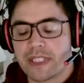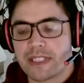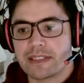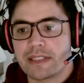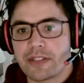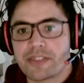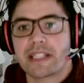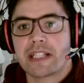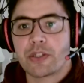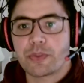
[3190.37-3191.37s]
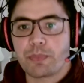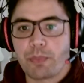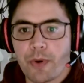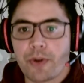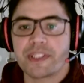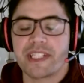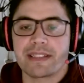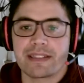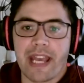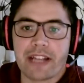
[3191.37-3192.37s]
is, does that count more than
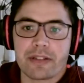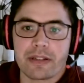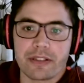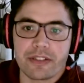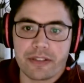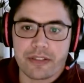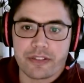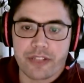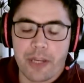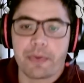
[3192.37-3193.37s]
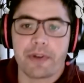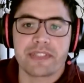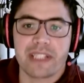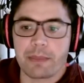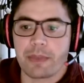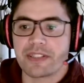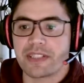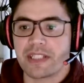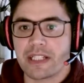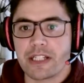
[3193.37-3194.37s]
actual number of syllables
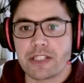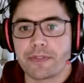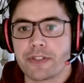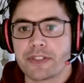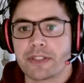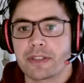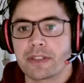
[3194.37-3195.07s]
in English verse?